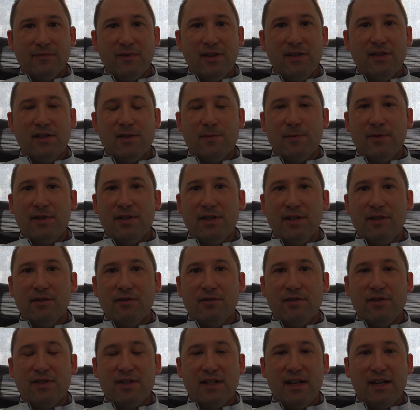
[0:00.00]
In this
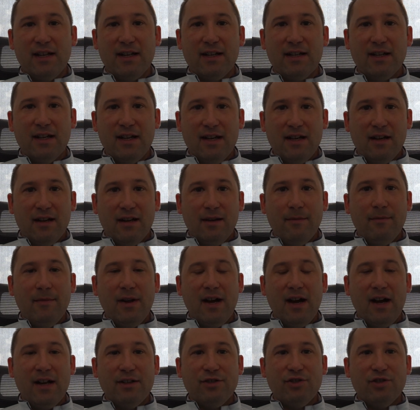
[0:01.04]
particular setting, I'm
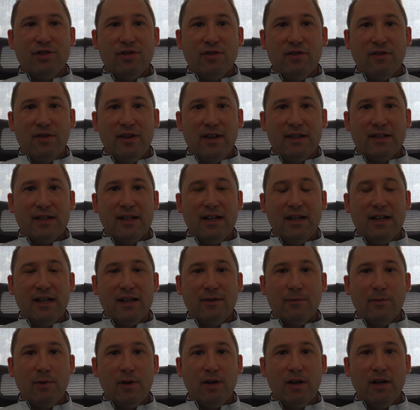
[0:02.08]
not sure that
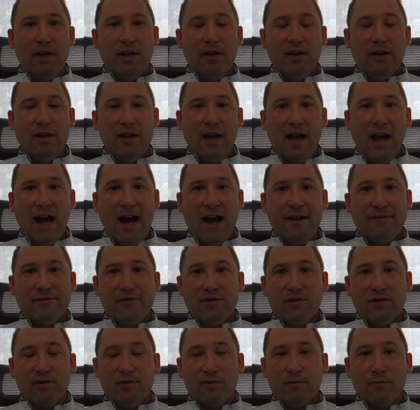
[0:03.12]
getting one
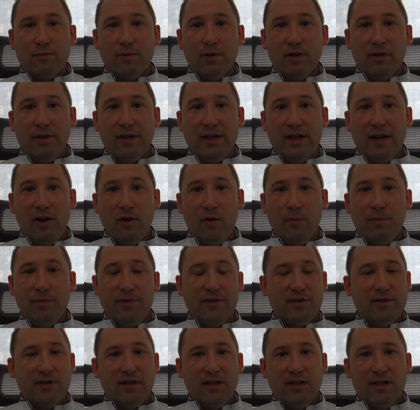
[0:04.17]
after really
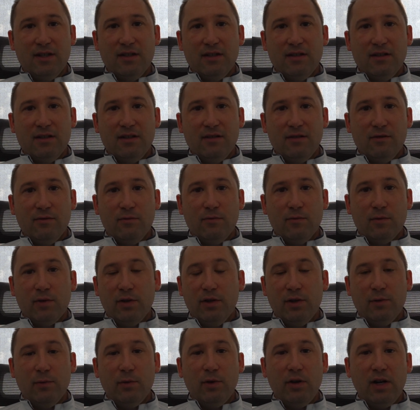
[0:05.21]

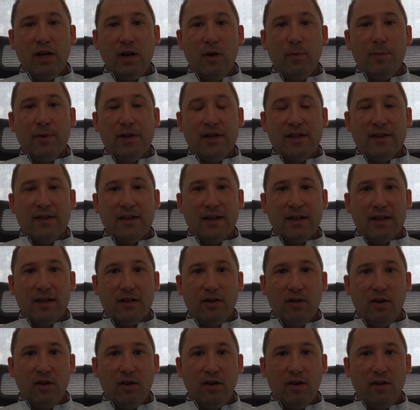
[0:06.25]
will help anything at
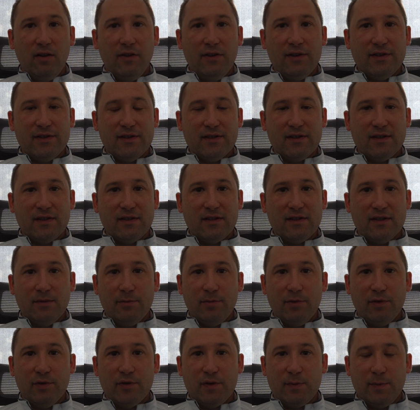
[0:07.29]
all. This is a
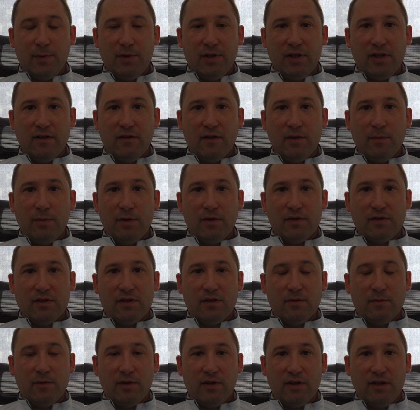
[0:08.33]
simple split of the
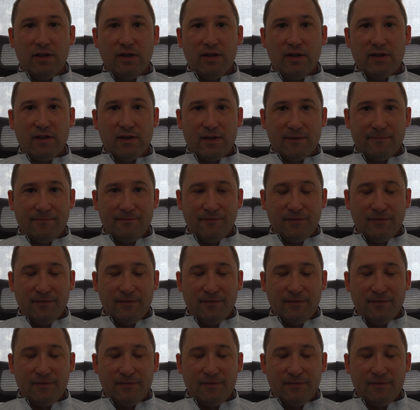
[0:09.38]
posterior malleolus.